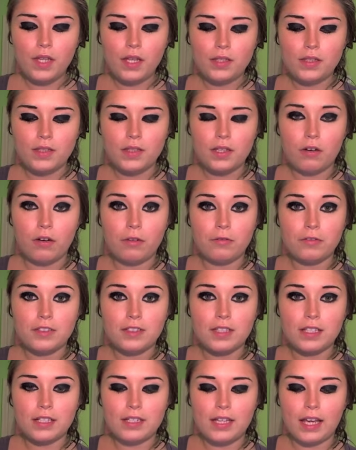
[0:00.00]
So I'm just
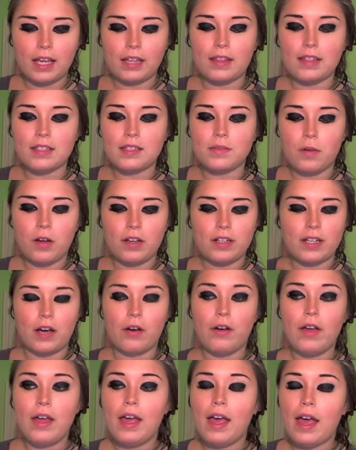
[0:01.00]
going to take this wand
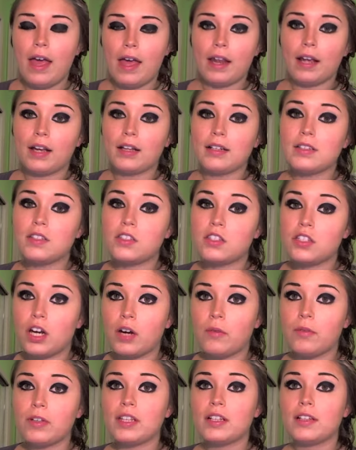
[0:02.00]
out, and I'm going to
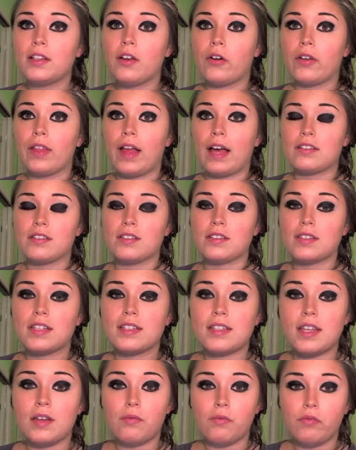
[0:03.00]
start with the lower lashes
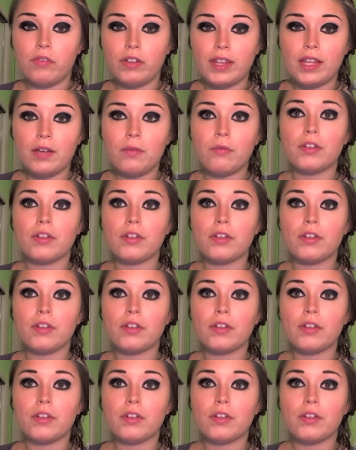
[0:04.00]
because I really,